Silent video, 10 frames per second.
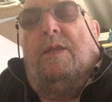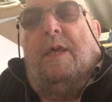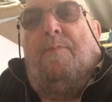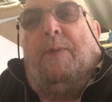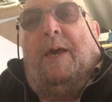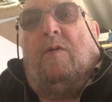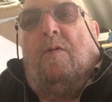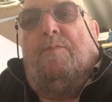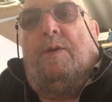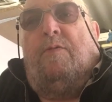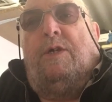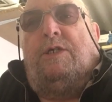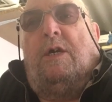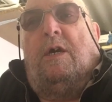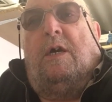and pick up the
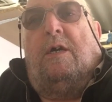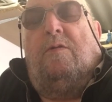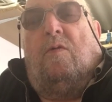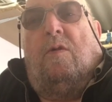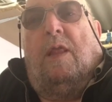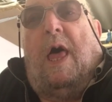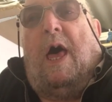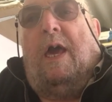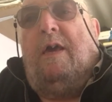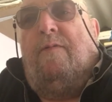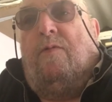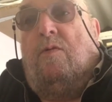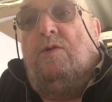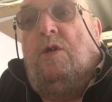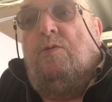return, or live
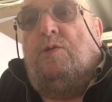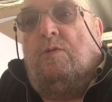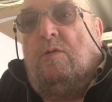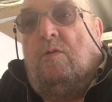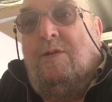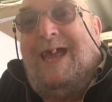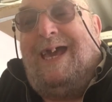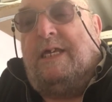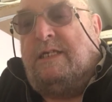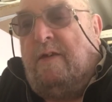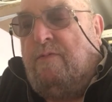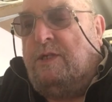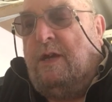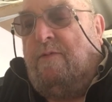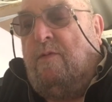or neutral or negative,
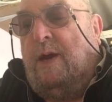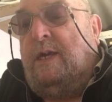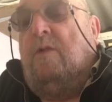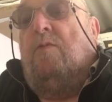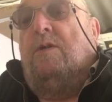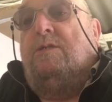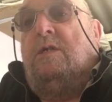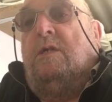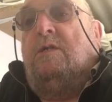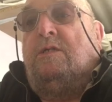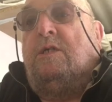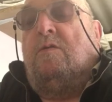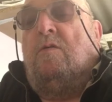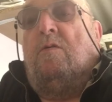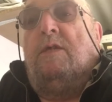whichever way you want to
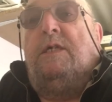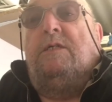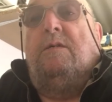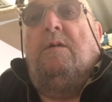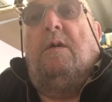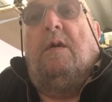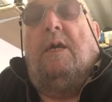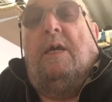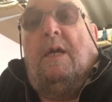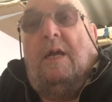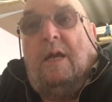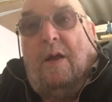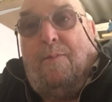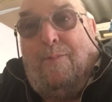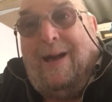call it,
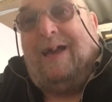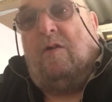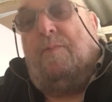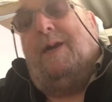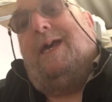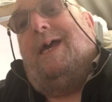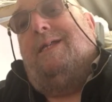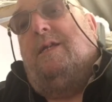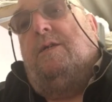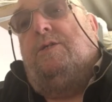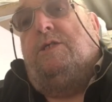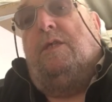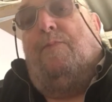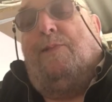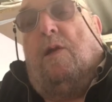back up again to
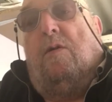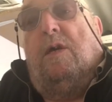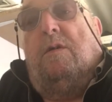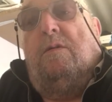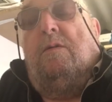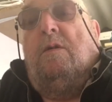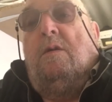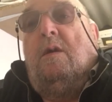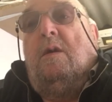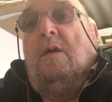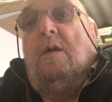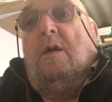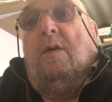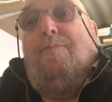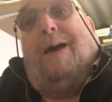the plug,
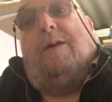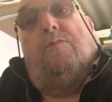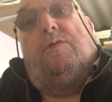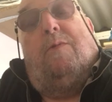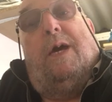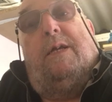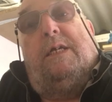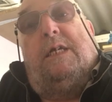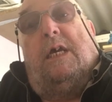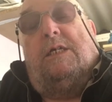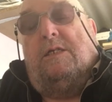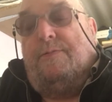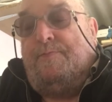back up to where it is.